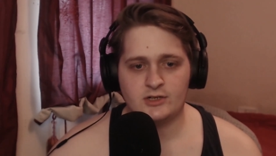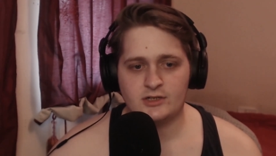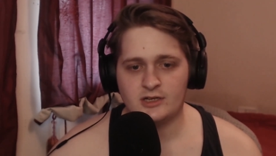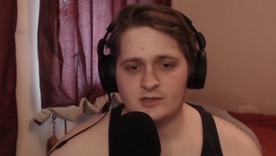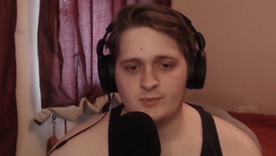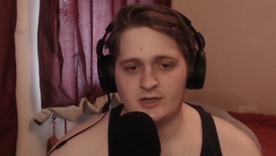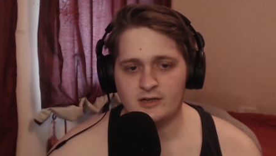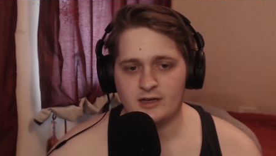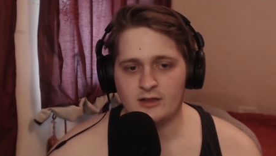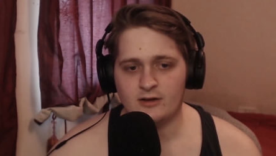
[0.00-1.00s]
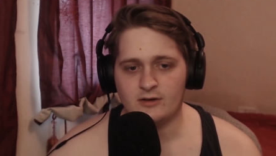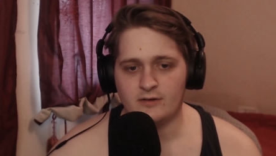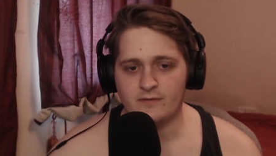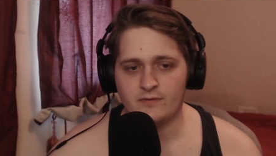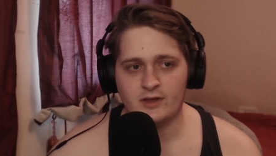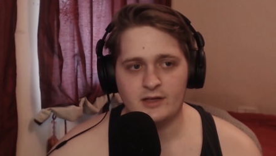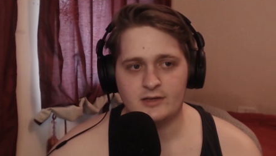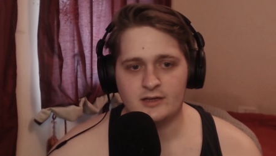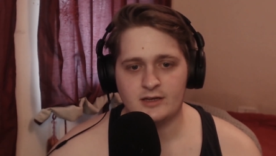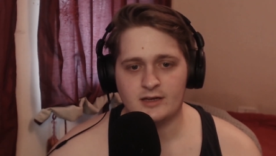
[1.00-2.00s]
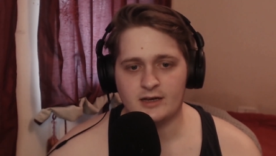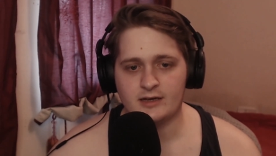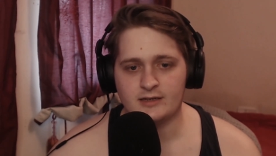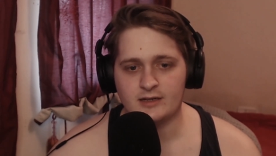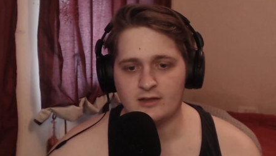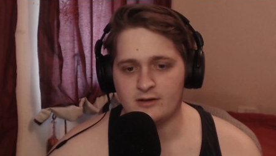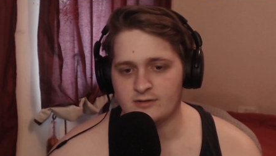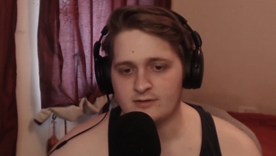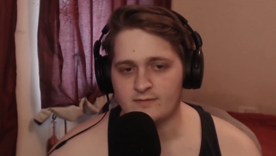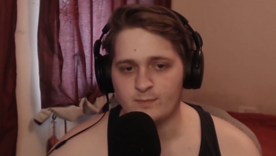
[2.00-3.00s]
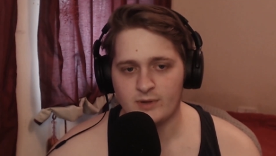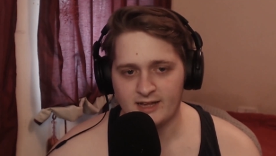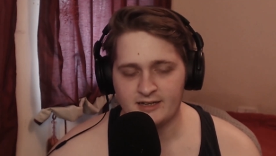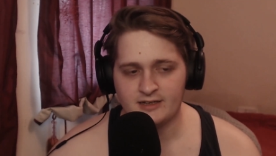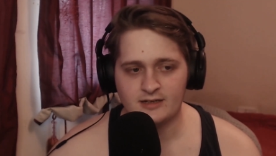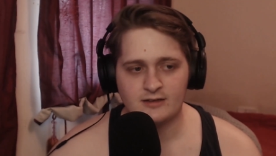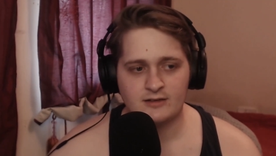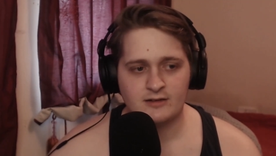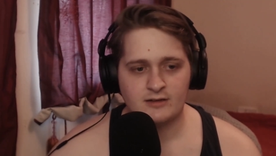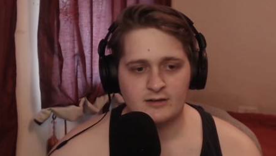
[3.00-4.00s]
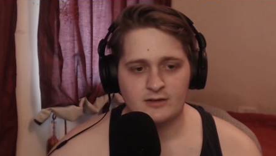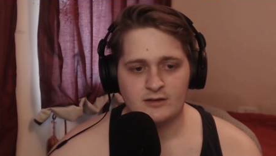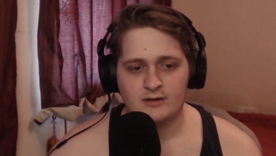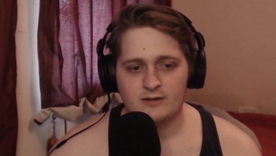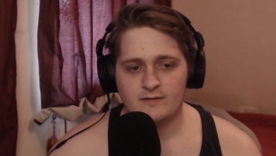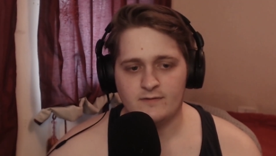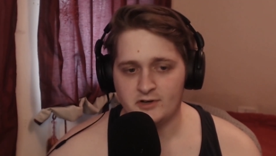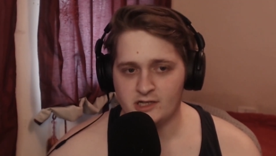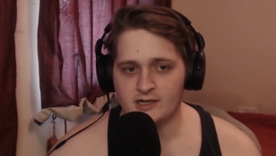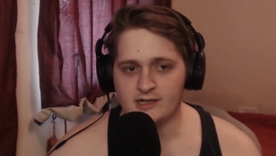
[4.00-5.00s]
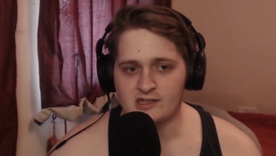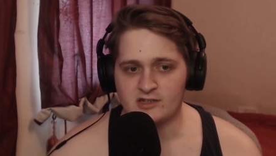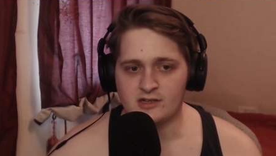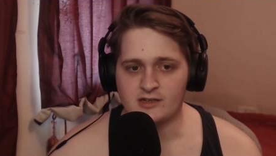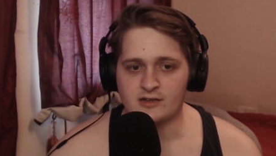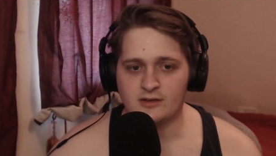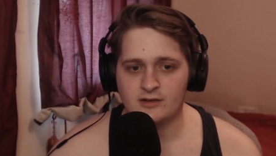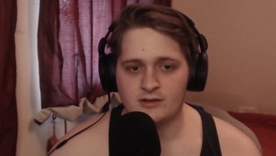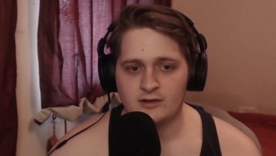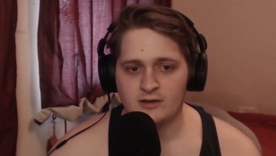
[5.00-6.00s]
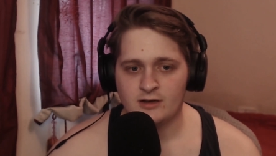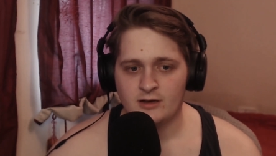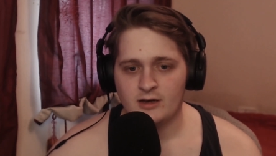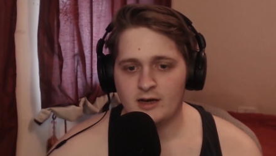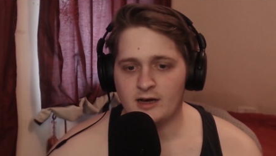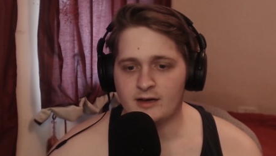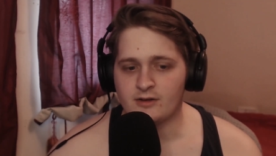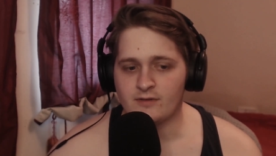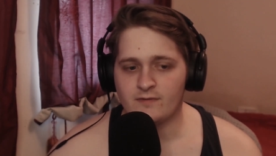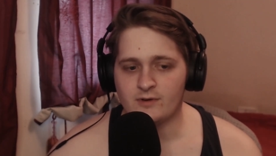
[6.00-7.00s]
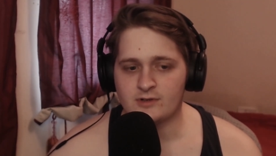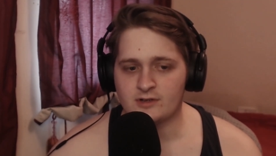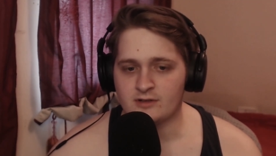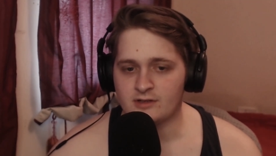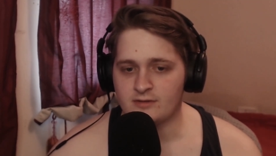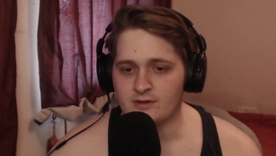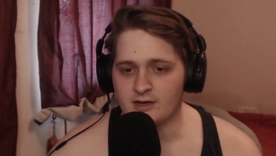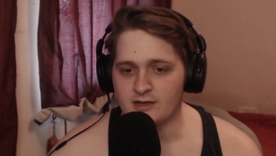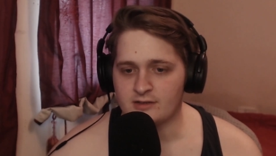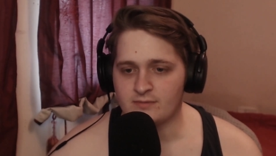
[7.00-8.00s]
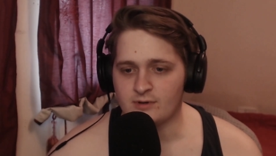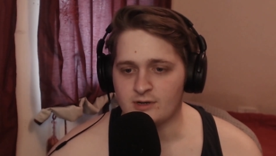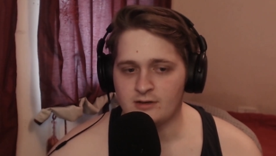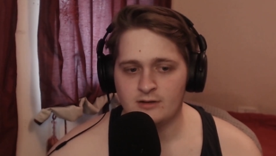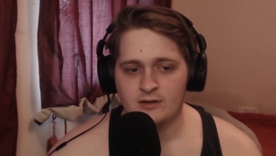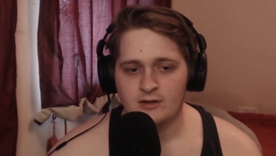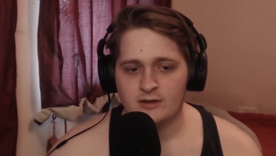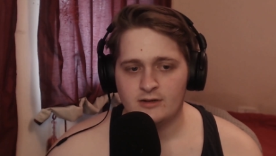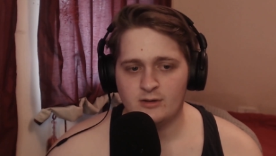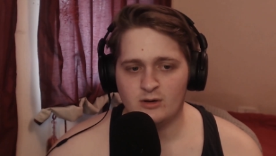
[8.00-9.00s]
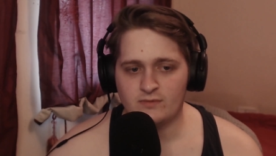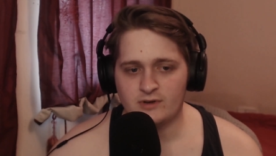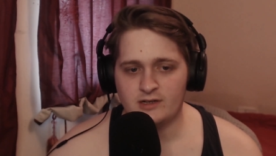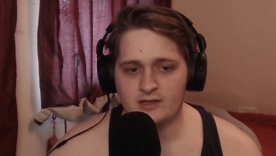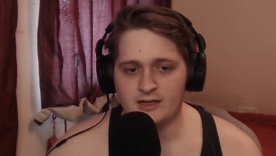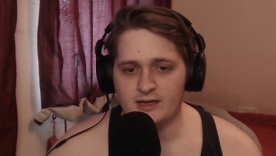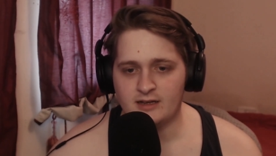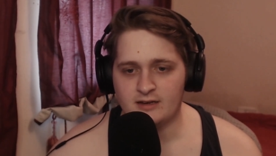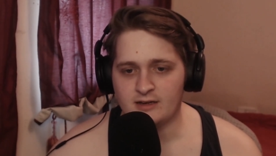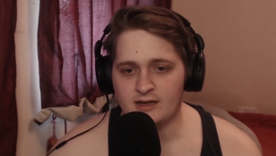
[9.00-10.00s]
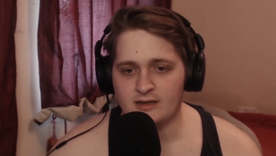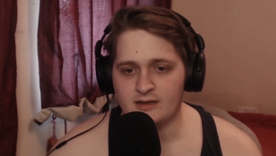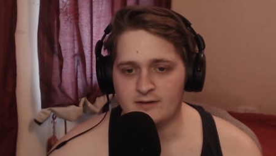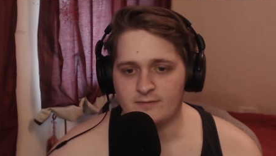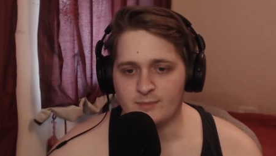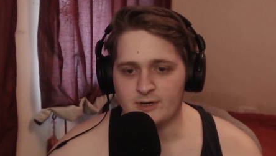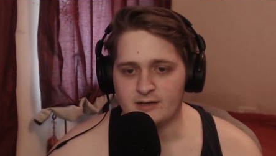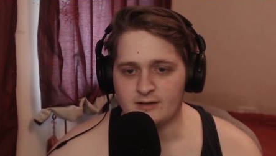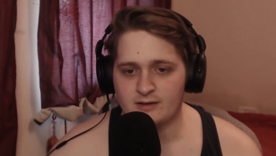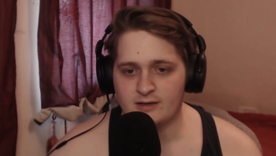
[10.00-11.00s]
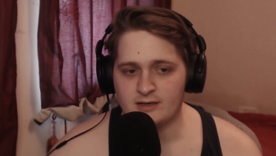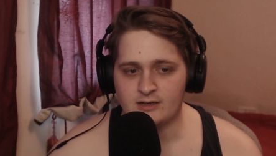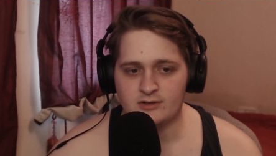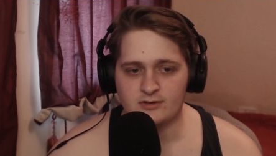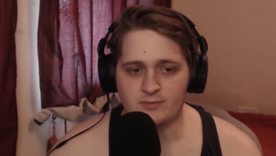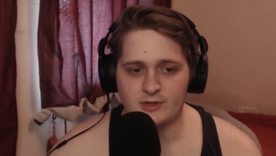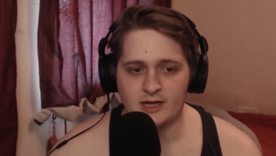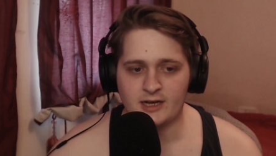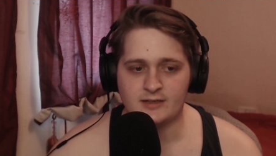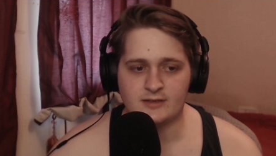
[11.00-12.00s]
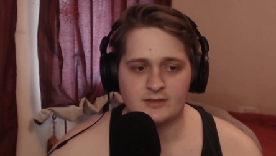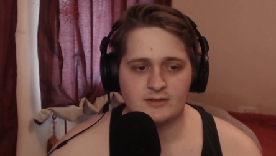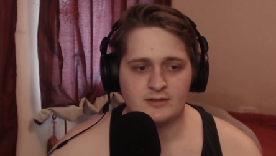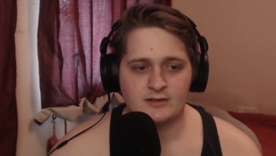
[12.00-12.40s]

There's been a lot of thinking and a lot of planning for the next year, and unfortunately you guys were not really in any of my initial plans,